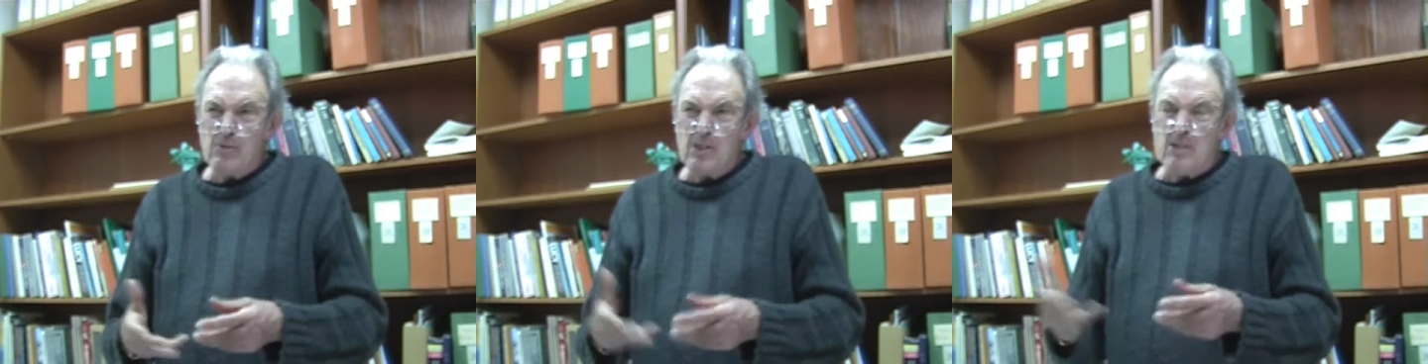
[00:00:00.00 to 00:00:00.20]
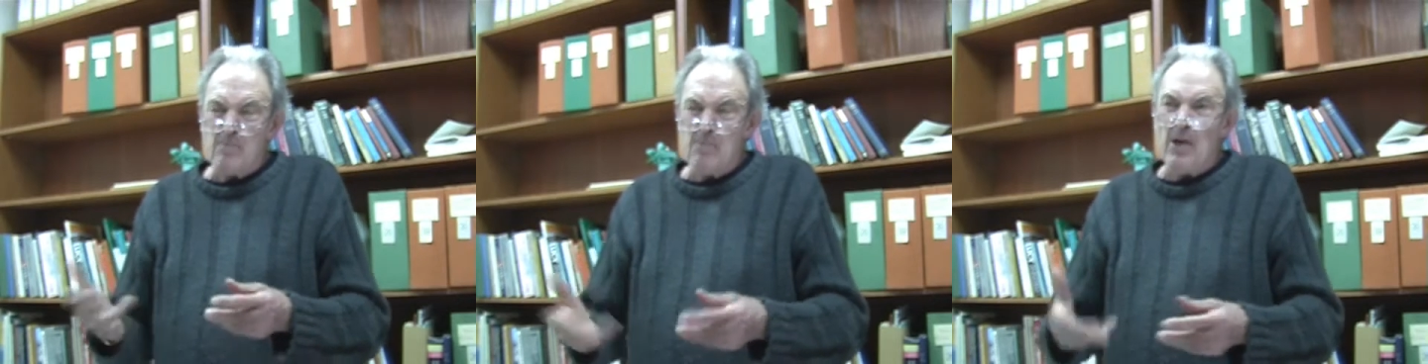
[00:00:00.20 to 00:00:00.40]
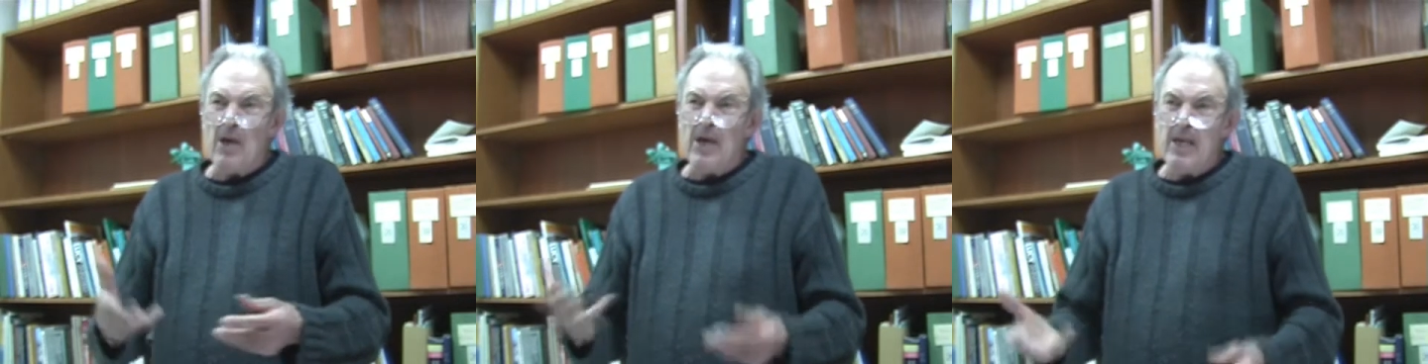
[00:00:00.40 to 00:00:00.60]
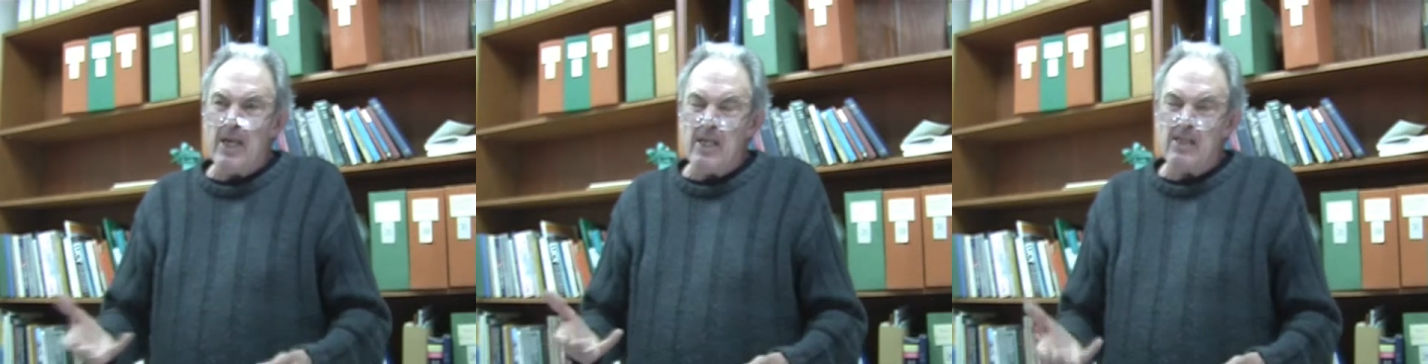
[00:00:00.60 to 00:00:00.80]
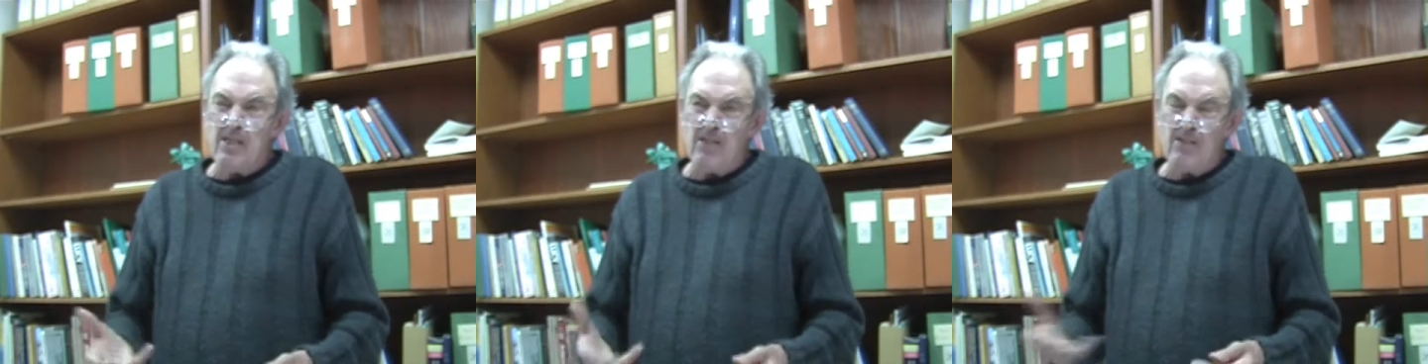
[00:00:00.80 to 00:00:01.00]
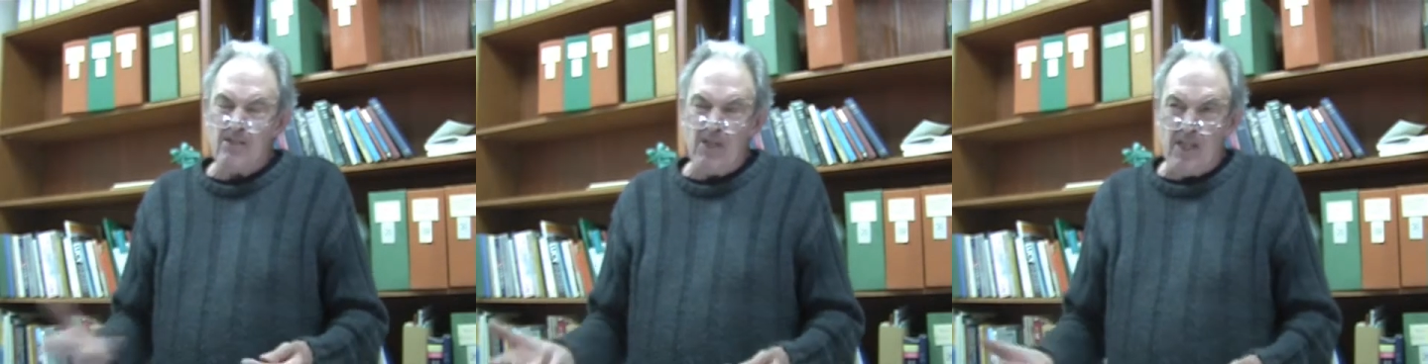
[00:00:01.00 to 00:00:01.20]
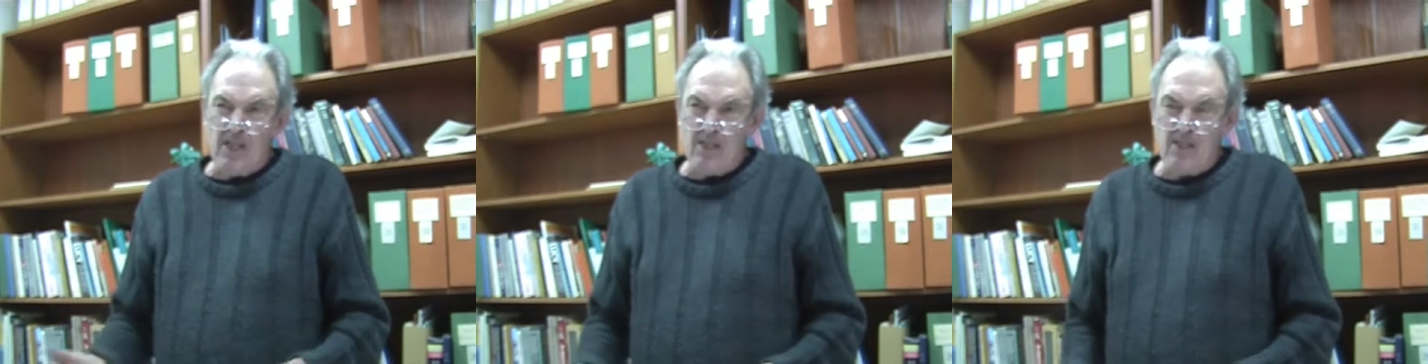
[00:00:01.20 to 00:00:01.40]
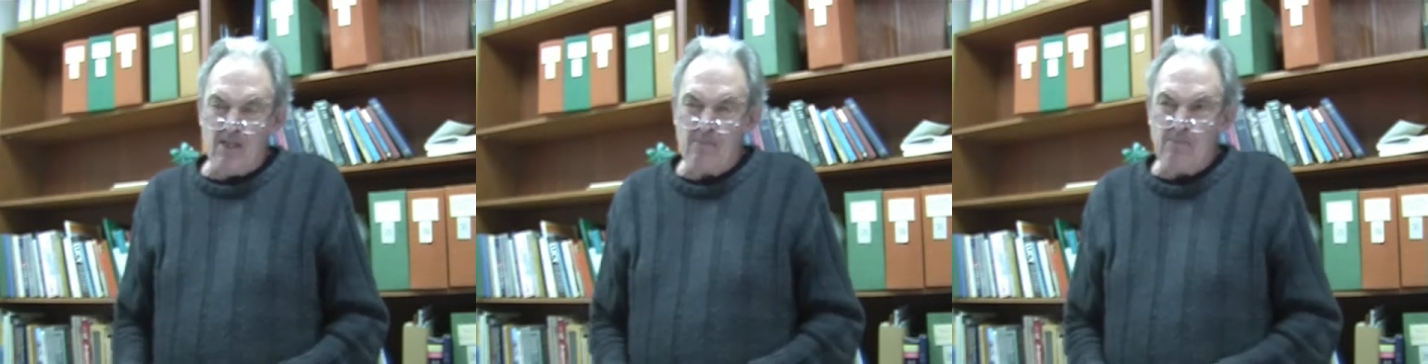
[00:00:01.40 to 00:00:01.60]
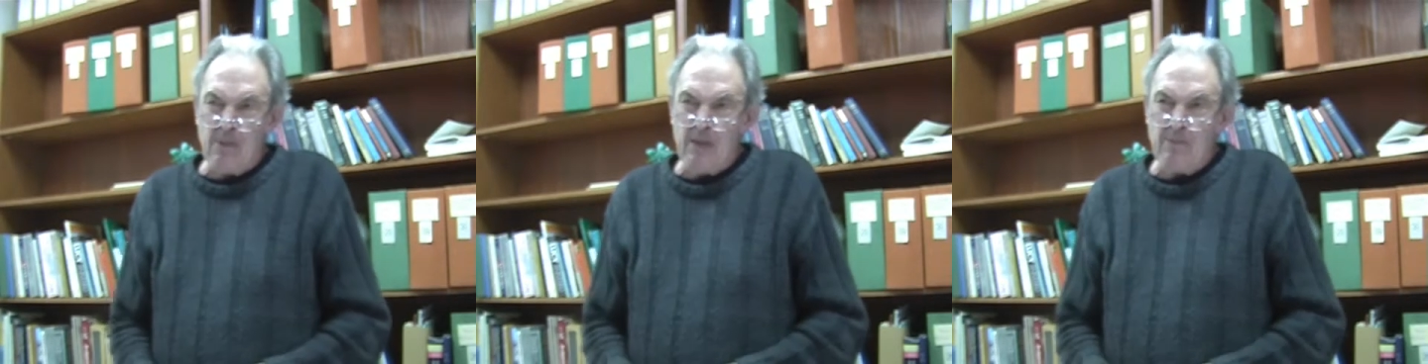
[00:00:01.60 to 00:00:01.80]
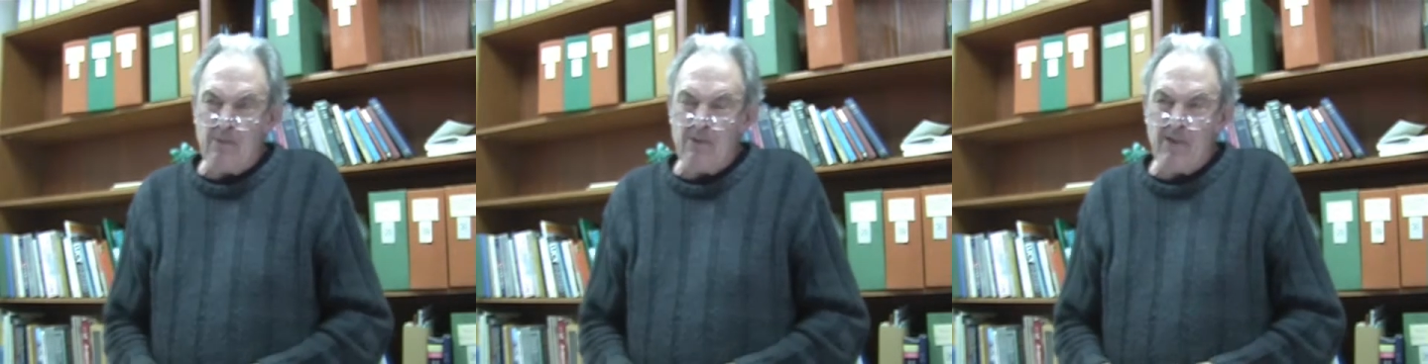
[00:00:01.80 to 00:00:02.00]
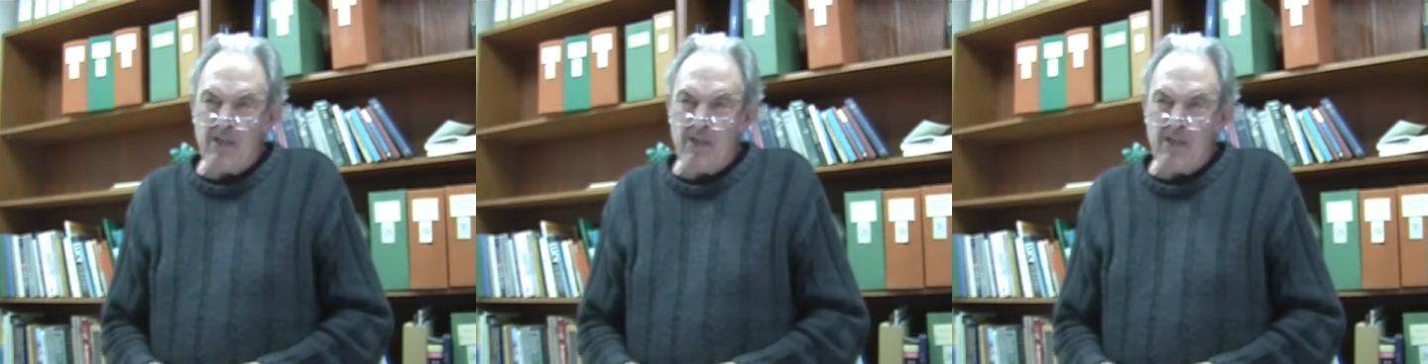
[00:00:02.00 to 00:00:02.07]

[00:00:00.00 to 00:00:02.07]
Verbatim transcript: sprays and things that people are